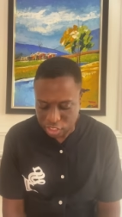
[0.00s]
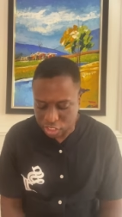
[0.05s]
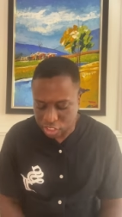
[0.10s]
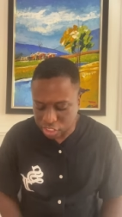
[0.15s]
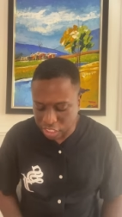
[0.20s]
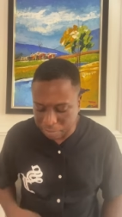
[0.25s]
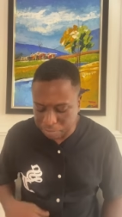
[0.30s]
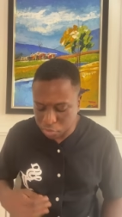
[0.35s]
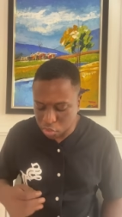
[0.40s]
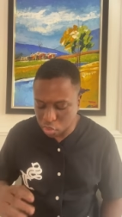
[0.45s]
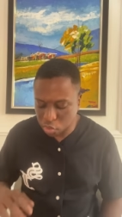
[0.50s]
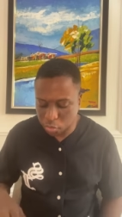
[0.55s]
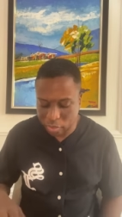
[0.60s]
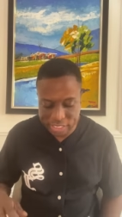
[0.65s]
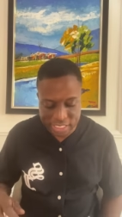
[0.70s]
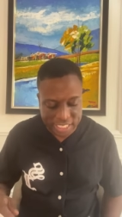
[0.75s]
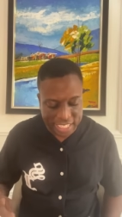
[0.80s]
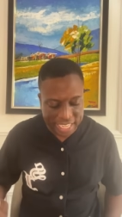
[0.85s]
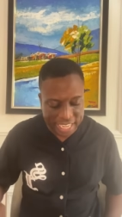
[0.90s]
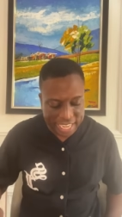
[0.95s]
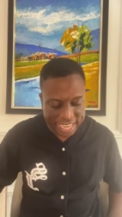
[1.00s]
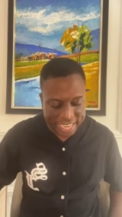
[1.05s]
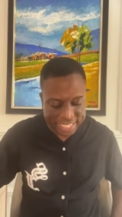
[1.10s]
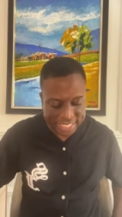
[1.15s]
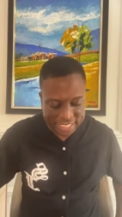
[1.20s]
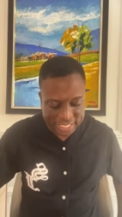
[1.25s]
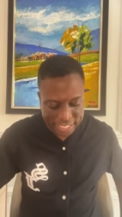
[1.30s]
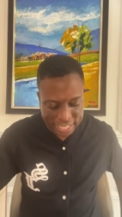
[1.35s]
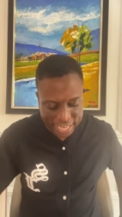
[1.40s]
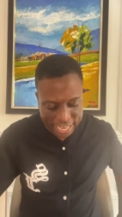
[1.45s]
Psalm
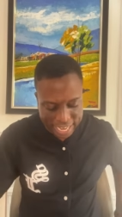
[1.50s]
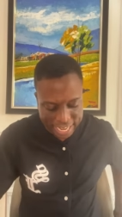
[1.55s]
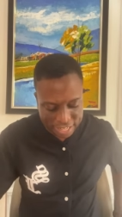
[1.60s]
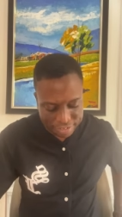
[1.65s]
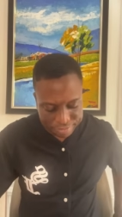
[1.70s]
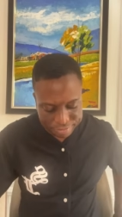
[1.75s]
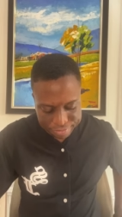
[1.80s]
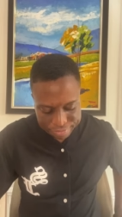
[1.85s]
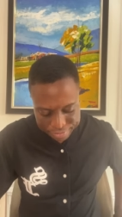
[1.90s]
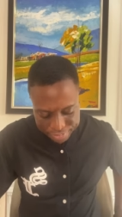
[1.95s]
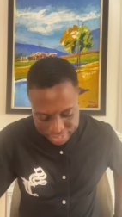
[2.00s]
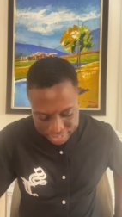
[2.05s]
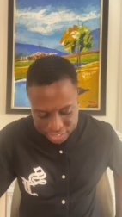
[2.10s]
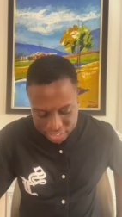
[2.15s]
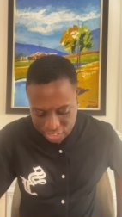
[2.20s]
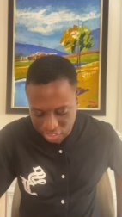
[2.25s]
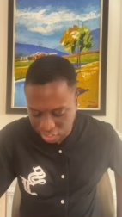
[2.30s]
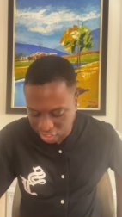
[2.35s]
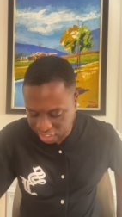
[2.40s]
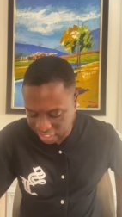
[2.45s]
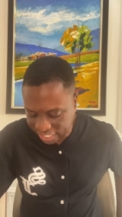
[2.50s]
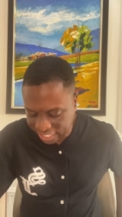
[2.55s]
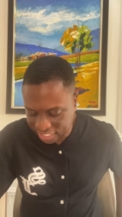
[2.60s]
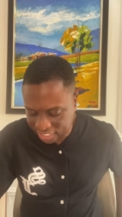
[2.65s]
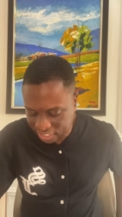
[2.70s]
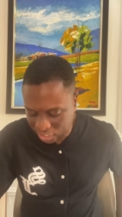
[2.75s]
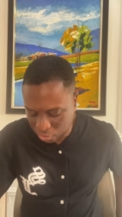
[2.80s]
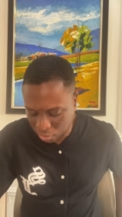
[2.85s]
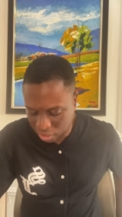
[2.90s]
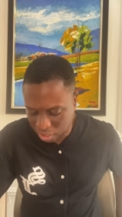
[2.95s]
28 in verse
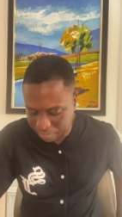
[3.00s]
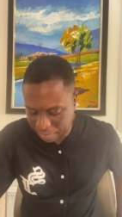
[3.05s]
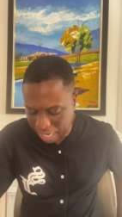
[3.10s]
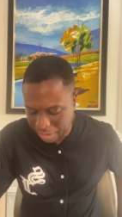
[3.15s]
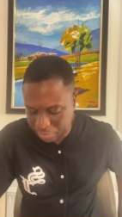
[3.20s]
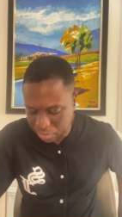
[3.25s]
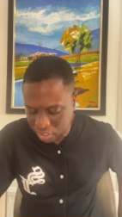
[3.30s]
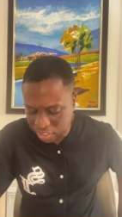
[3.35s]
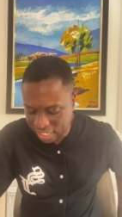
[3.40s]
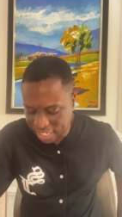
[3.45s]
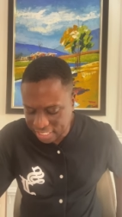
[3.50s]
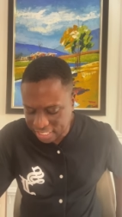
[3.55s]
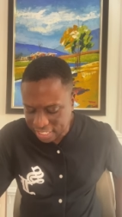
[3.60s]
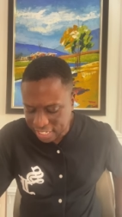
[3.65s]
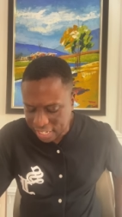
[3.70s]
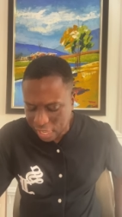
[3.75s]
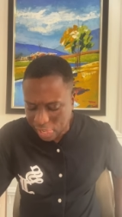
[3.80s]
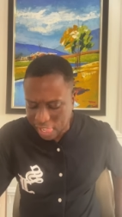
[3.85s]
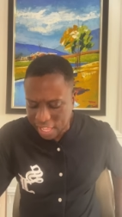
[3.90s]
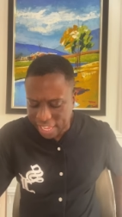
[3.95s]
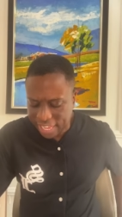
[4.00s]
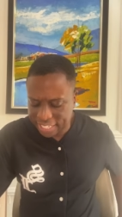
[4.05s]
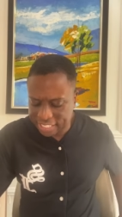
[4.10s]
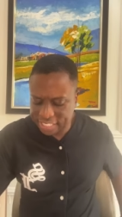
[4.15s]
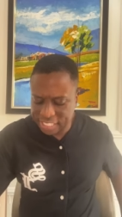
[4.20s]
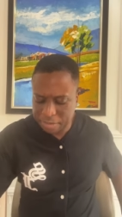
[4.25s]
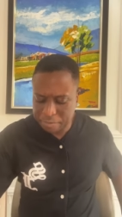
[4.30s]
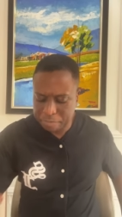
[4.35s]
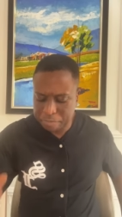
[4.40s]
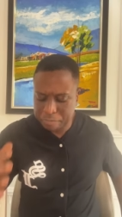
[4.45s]
6. See what the Bible says.
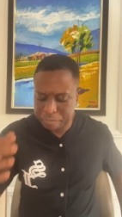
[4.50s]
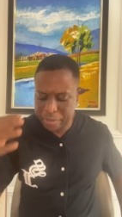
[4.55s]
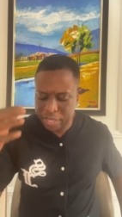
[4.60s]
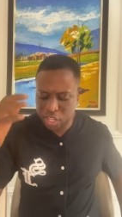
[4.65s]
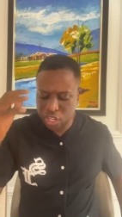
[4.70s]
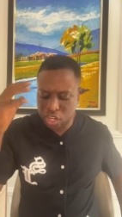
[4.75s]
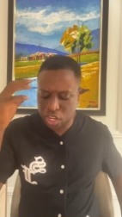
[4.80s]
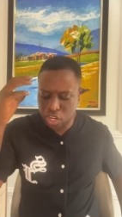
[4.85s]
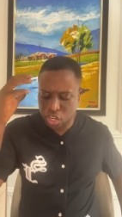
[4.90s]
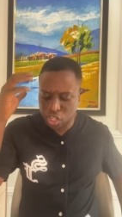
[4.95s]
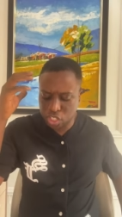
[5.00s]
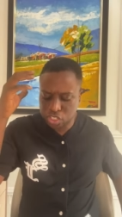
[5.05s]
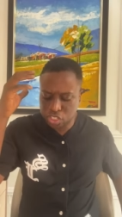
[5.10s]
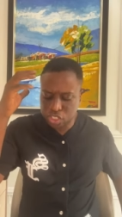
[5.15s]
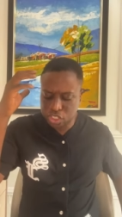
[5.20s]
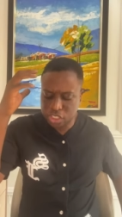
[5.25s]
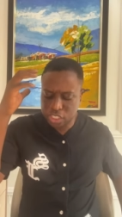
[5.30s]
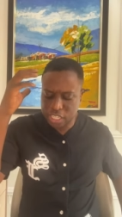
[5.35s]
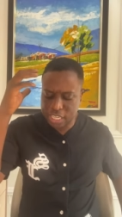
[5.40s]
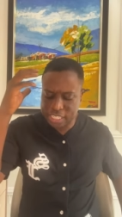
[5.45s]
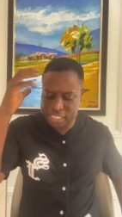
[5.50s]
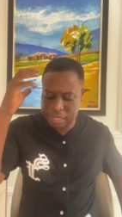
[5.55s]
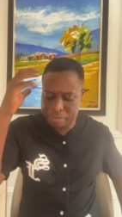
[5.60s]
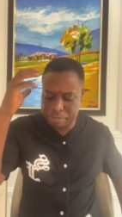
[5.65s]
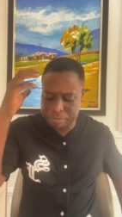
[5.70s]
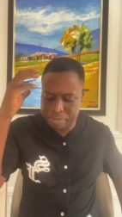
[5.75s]
It said, Because it